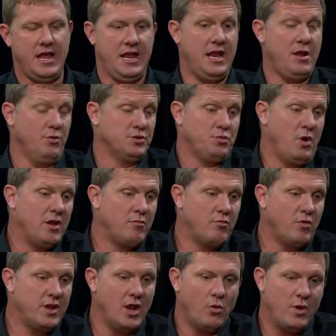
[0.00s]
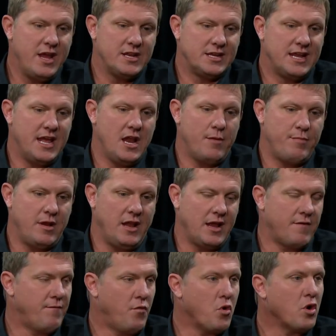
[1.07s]
And it was when, you know, we had to get up at
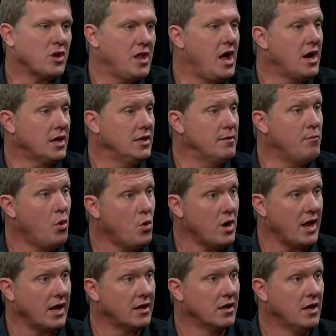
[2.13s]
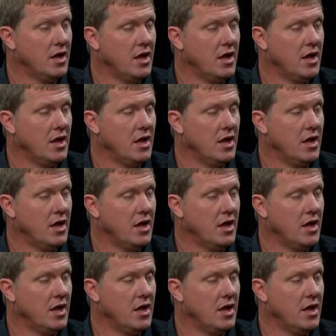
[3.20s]
like four o'clock in the morning